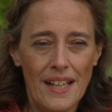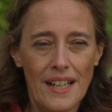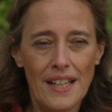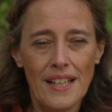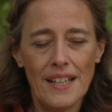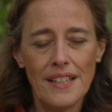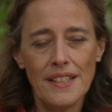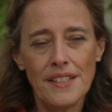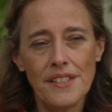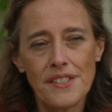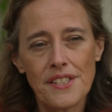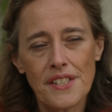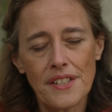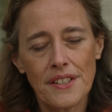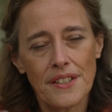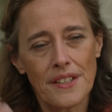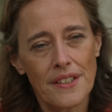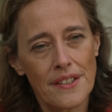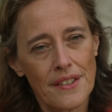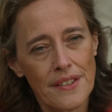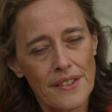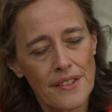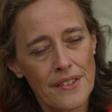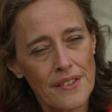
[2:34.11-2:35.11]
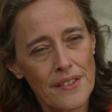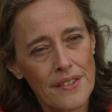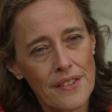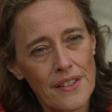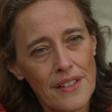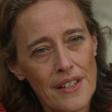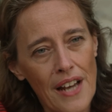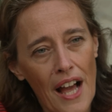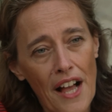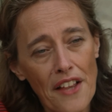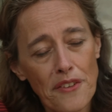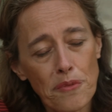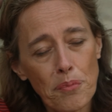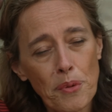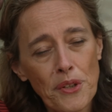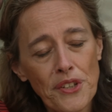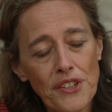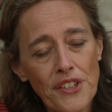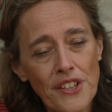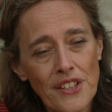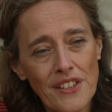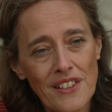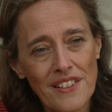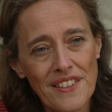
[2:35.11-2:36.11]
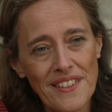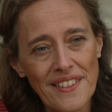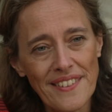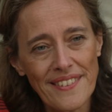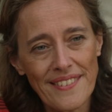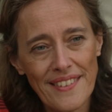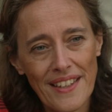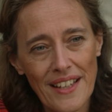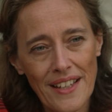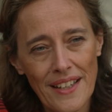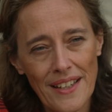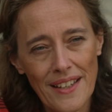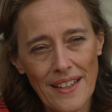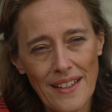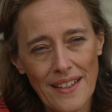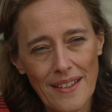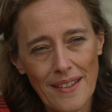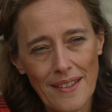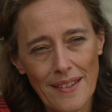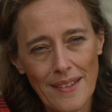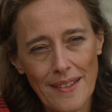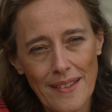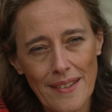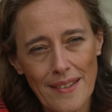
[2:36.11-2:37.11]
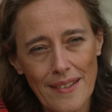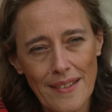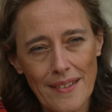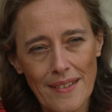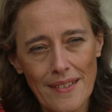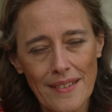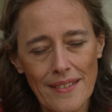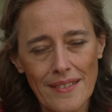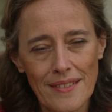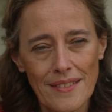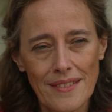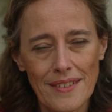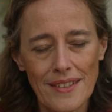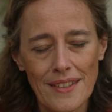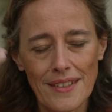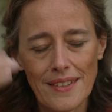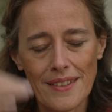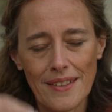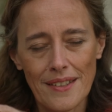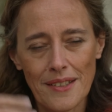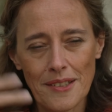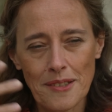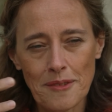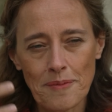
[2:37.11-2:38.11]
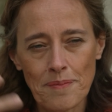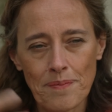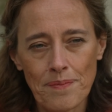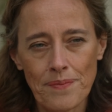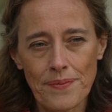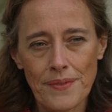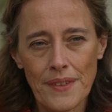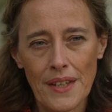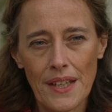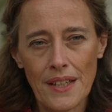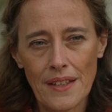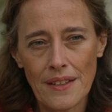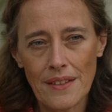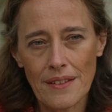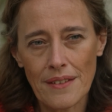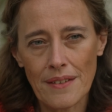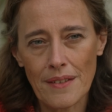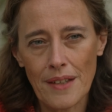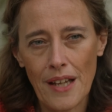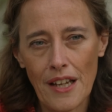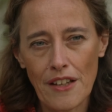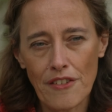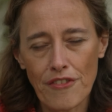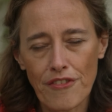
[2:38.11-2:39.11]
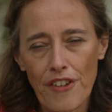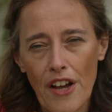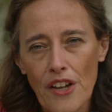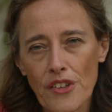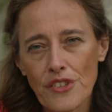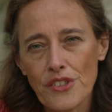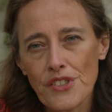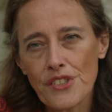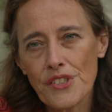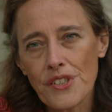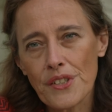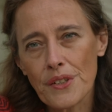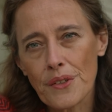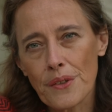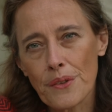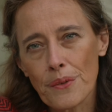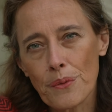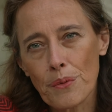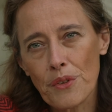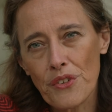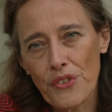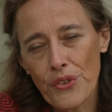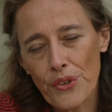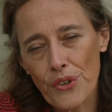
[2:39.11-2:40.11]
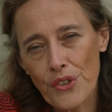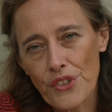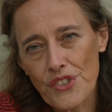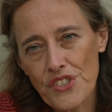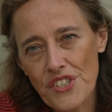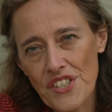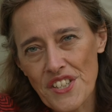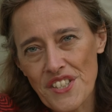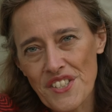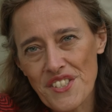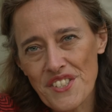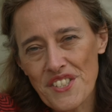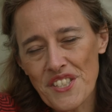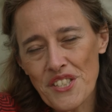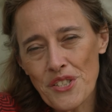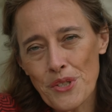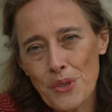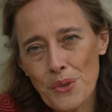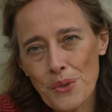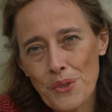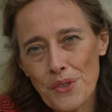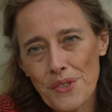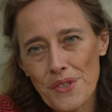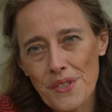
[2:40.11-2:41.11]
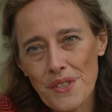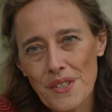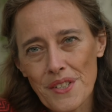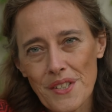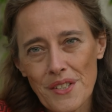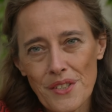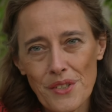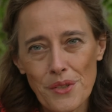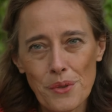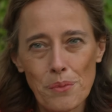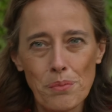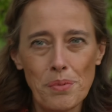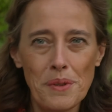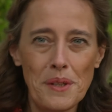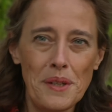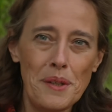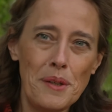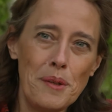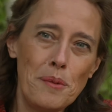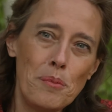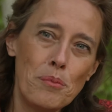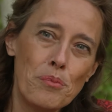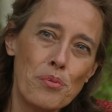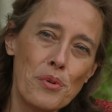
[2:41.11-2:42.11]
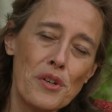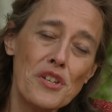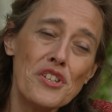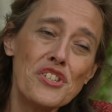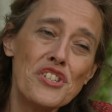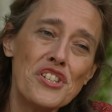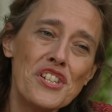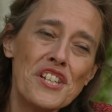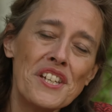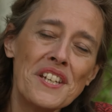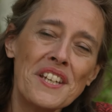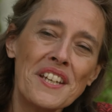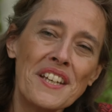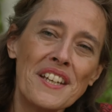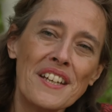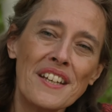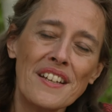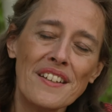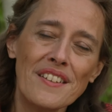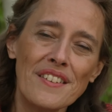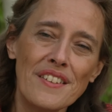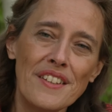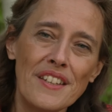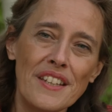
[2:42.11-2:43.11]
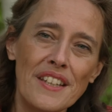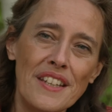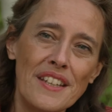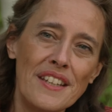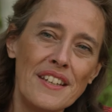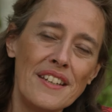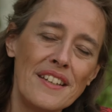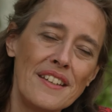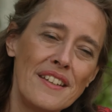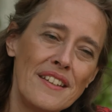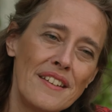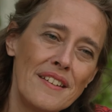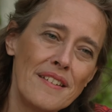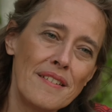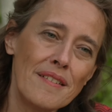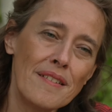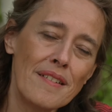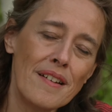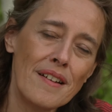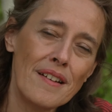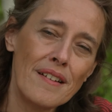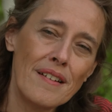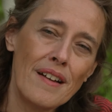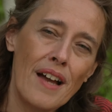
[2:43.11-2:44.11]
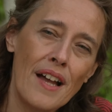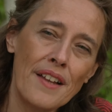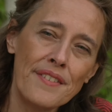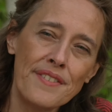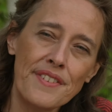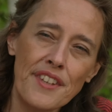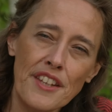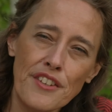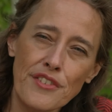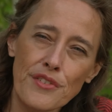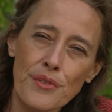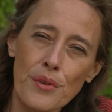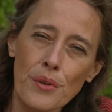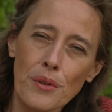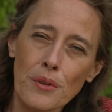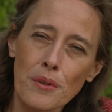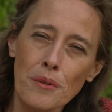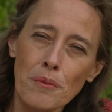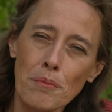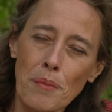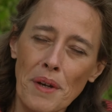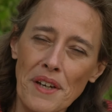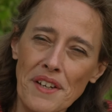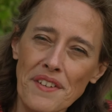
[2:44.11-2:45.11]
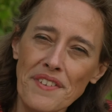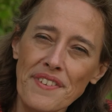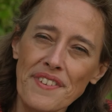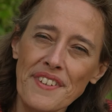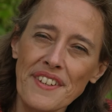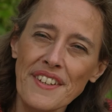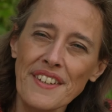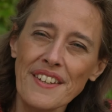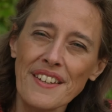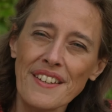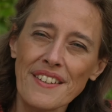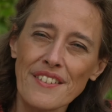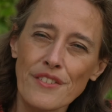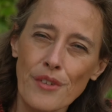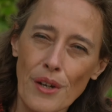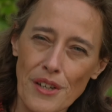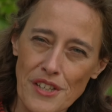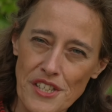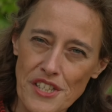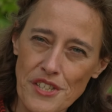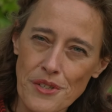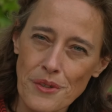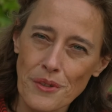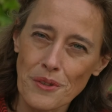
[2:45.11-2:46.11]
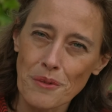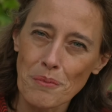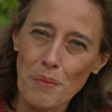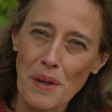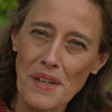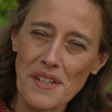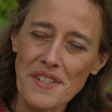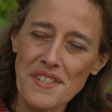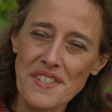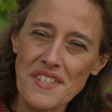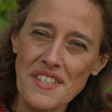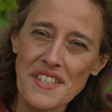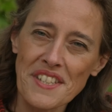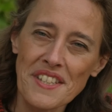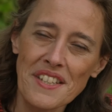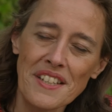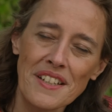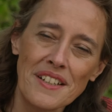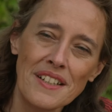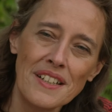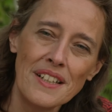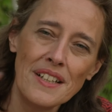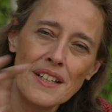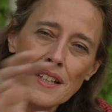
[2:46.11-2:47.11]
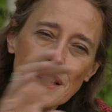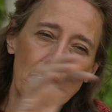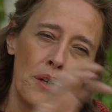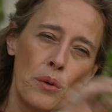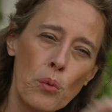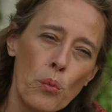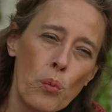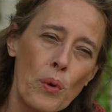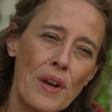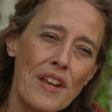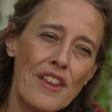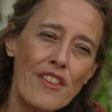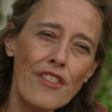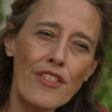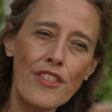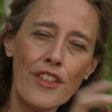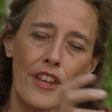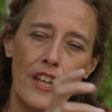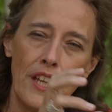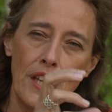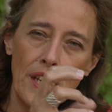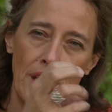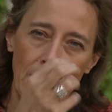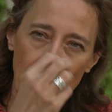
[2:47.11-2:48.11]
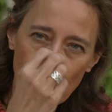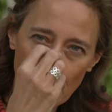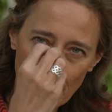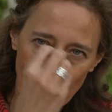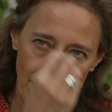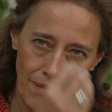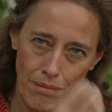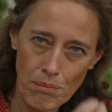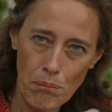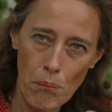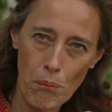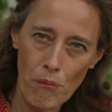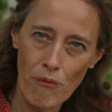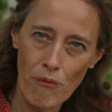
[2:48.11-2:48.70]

and uh, last but not least, I did. Um, uh, I founded a research institute to be bridging the uh, ancestral medicine, traditional medicine, mm -hmm. with a